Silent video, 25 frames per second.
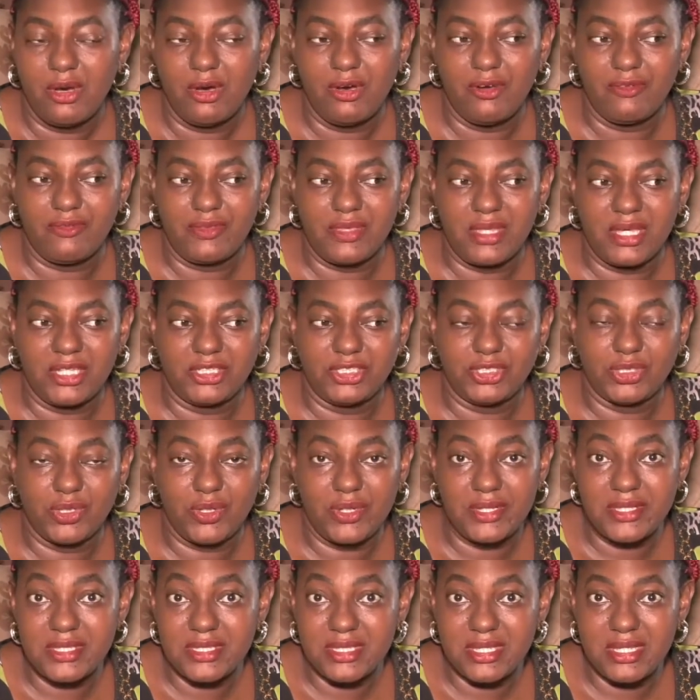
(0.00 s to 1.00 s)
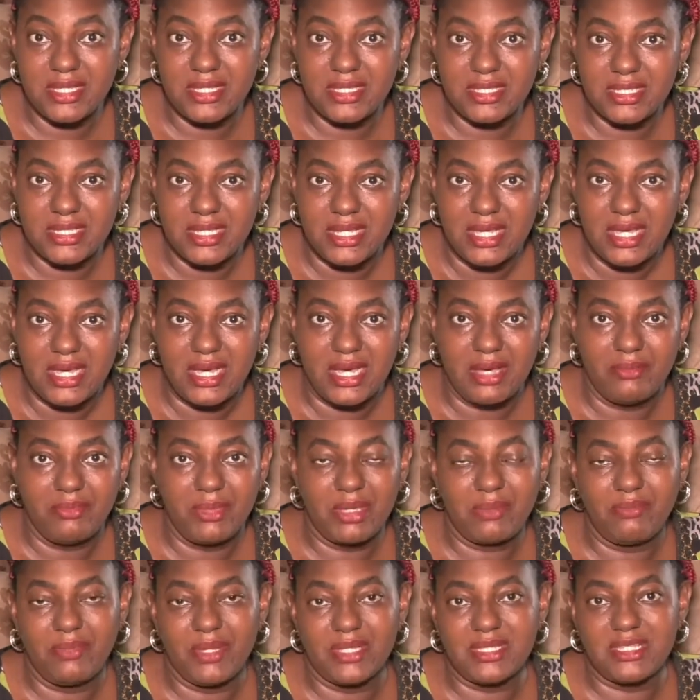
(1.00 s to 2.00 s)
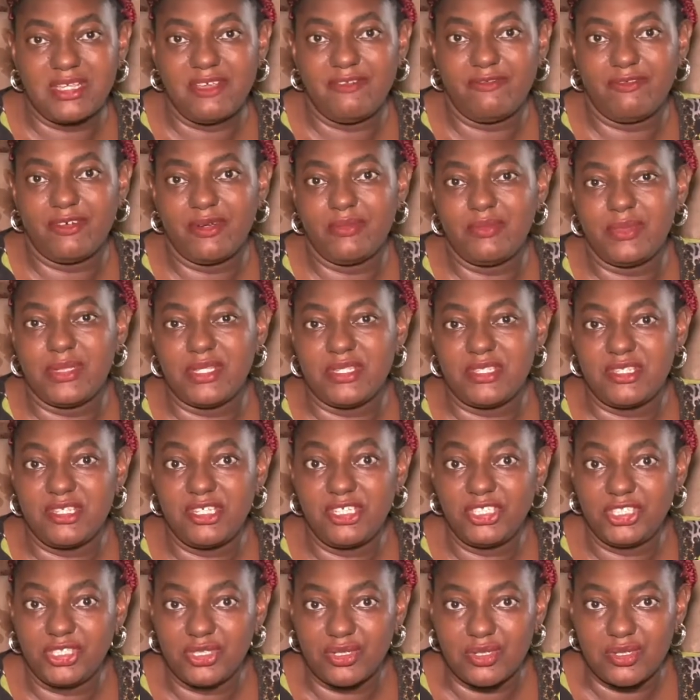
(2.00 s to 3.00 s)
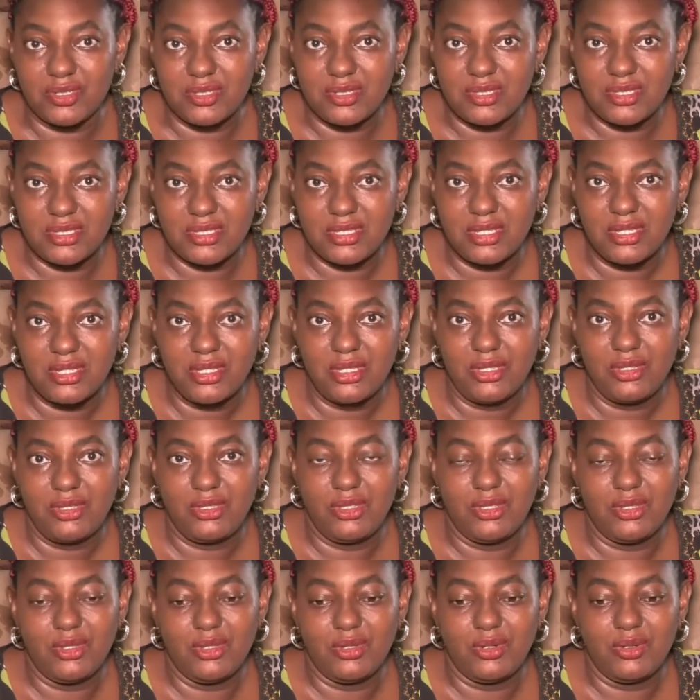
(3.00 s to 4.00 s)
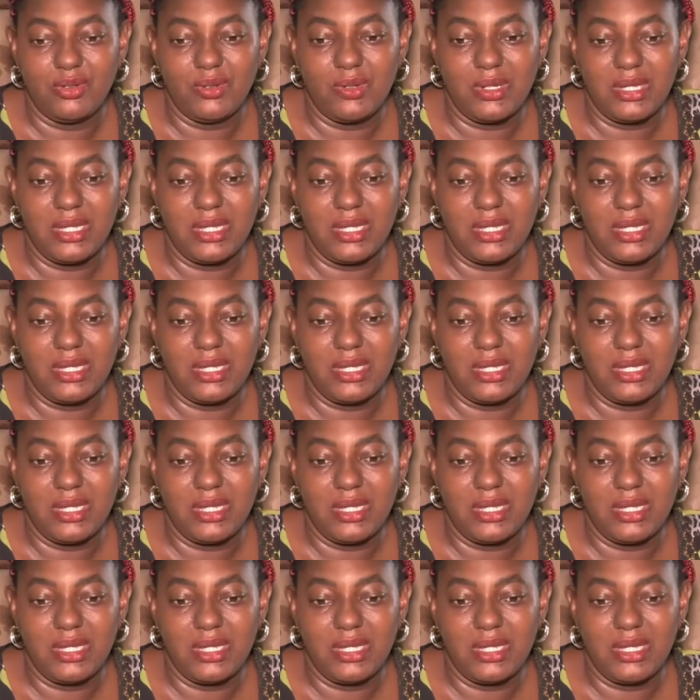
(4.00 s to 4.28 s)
of their choices and make better informed decisions, you know,